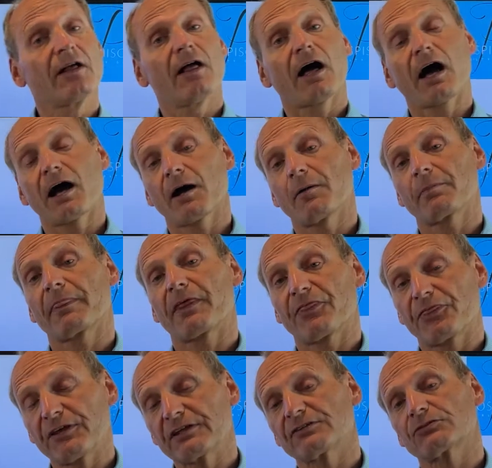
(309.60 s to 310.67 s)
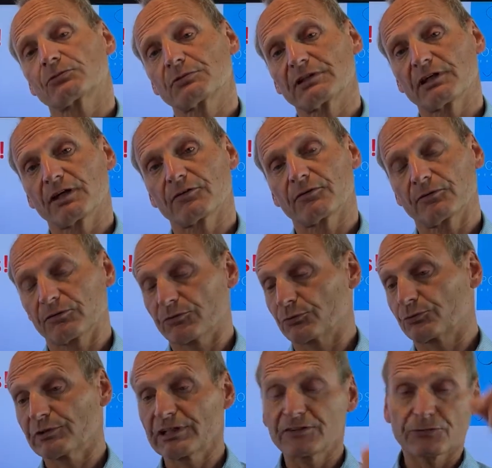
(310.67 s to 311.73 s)
Um, things we have, the
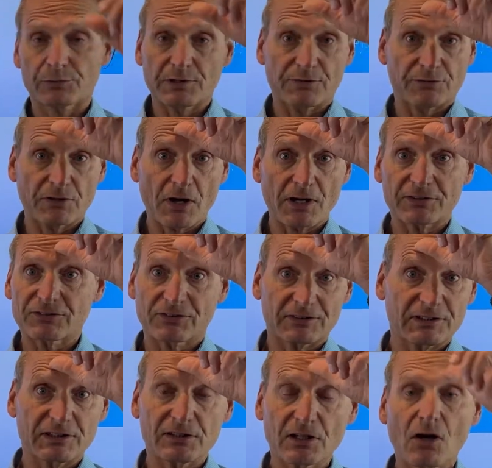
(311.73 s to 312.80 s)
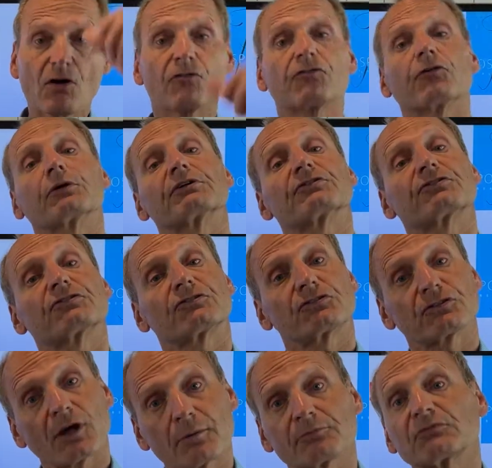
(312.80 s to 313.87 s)
rates we have not seen for
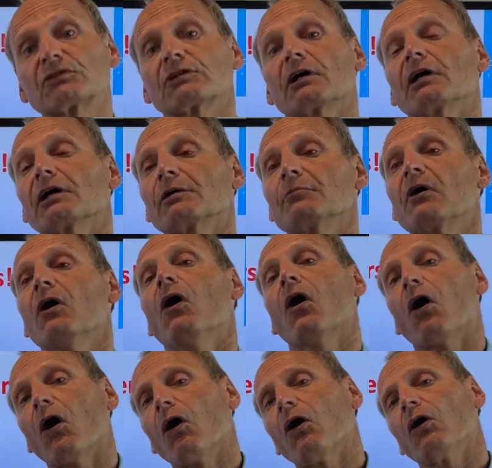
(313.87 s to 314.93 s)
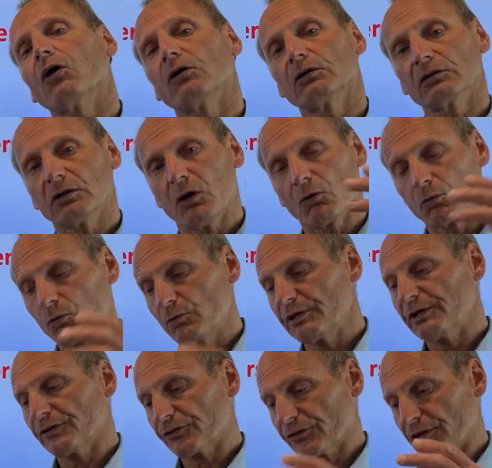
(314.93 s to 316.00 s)
some time all
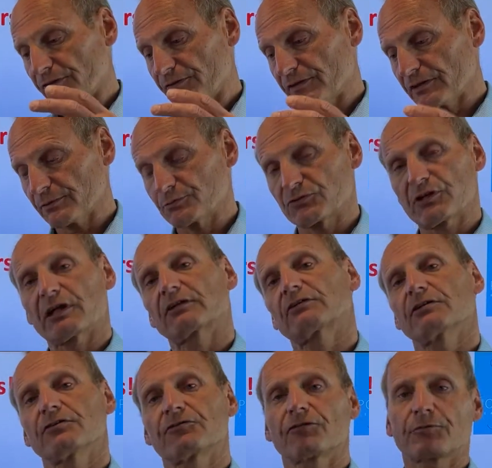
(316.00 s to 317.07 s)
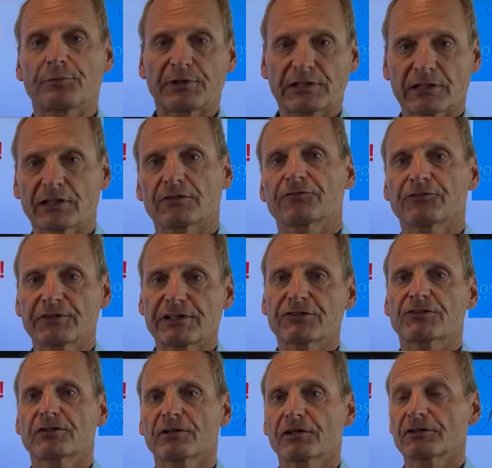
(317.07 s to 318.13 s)
with the objective of bringing
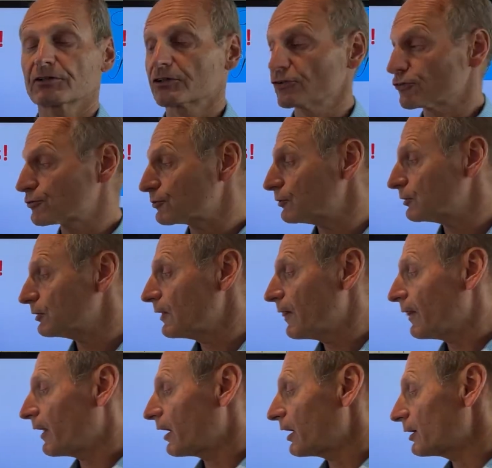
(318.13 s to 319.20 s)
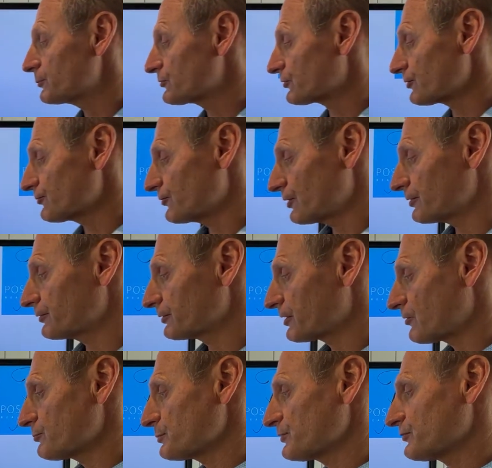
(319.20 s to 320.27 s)
inflation under control. Um, so our federal
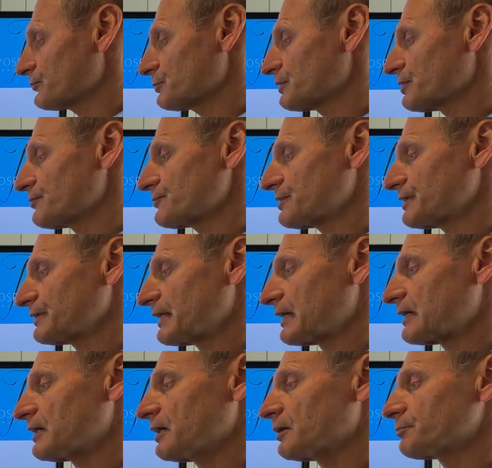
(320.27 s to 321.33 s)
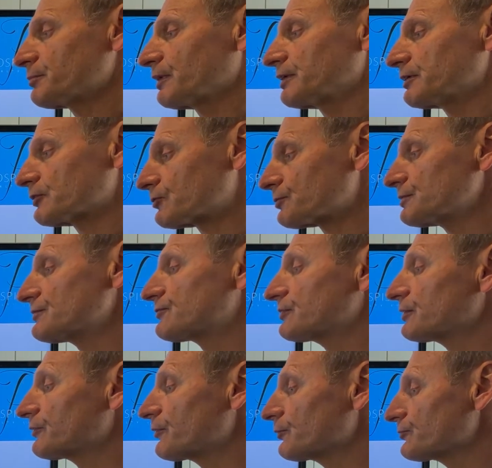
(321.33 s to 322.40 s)
government's doing everything they can by
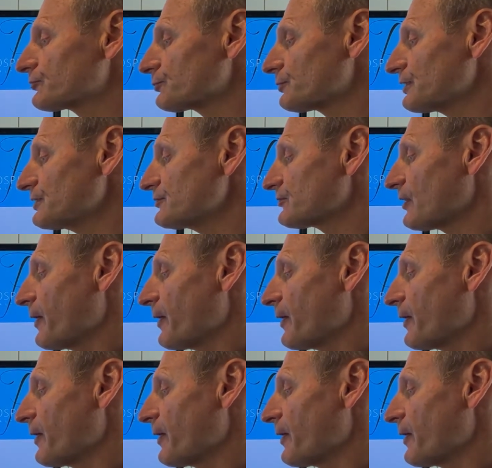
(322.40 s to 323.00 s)
increasing those rates.